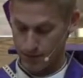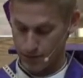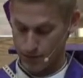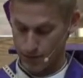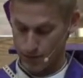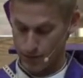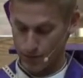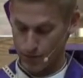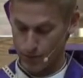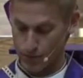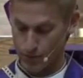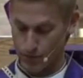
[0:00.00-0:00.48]

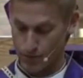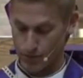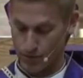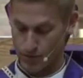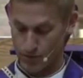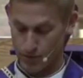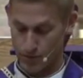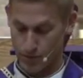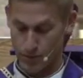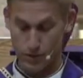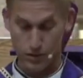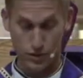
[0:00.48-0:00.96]
to
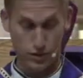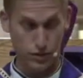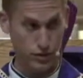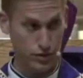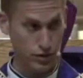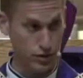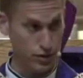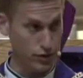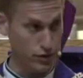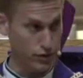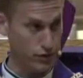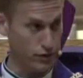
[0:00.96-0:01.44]

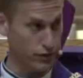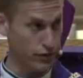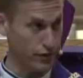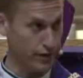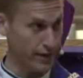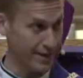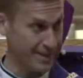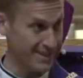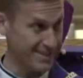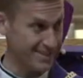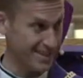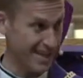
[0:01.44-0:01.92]

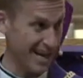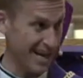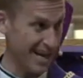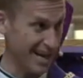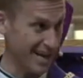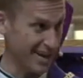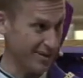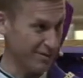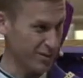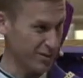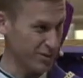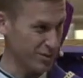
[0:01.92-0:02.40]
serve his
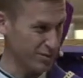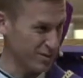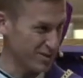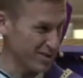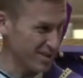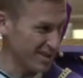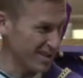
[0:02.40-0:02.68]
God, which